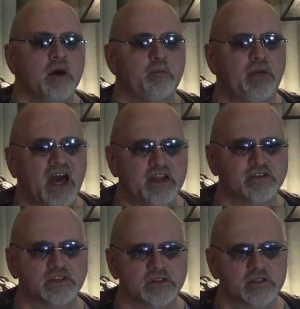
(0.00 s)
But,
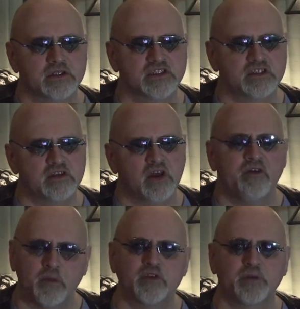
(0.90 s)
for
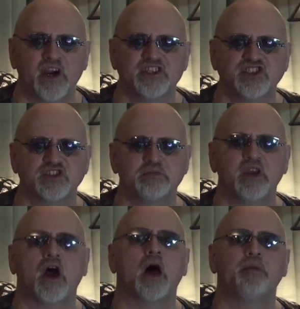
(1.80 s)
the most part, it's just me
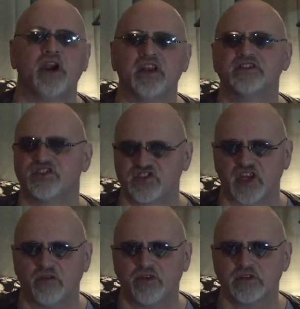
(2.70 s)
operating this
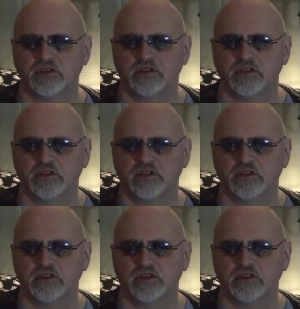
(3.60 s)
stuff.